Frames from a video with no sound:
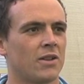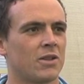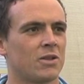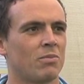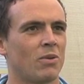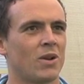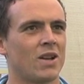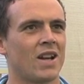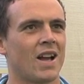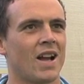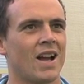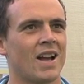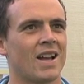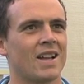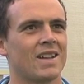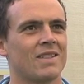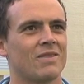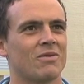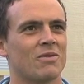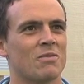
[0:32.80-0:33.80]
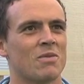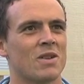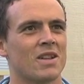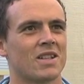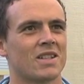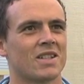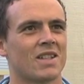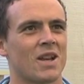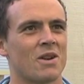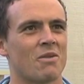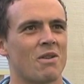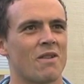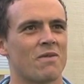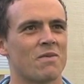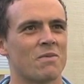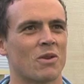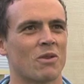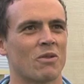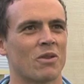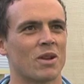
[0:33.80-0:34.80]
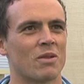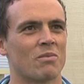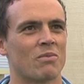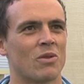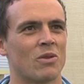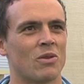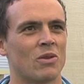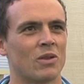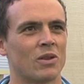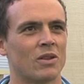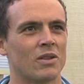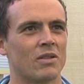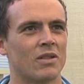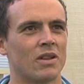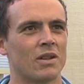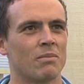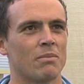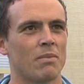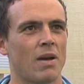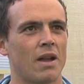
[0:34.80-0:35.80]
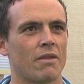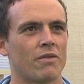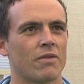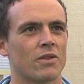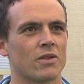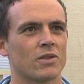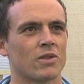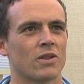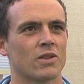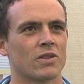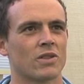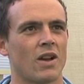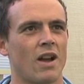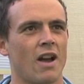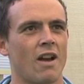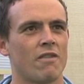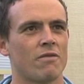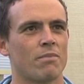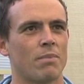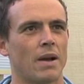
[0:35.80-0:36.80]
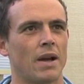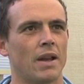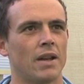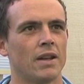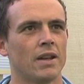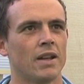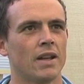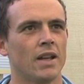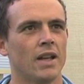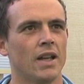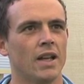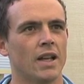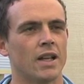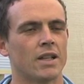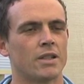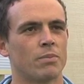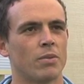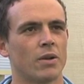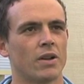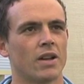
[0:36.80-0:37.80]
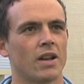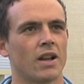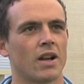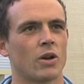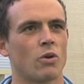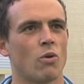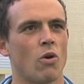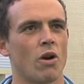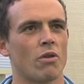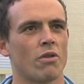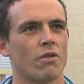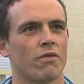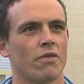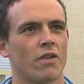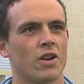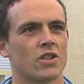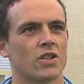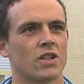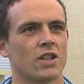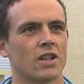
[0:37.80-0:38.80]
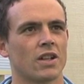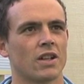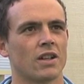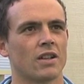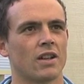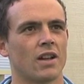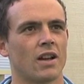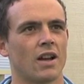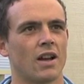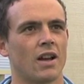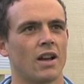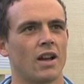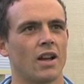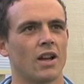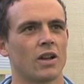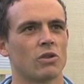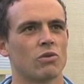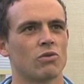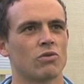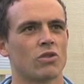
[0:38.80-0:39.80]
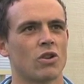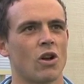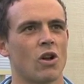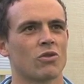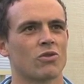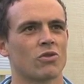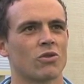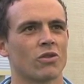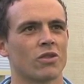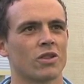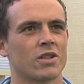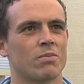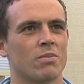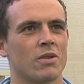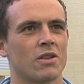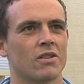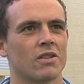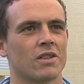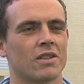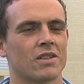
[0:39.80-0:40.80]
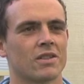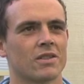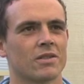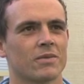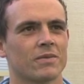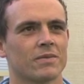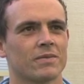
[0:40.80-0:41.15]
been hard for me to stay away from a cricket ball and bat for as long as I have, but it's been quite refreshing and a good cultural experience.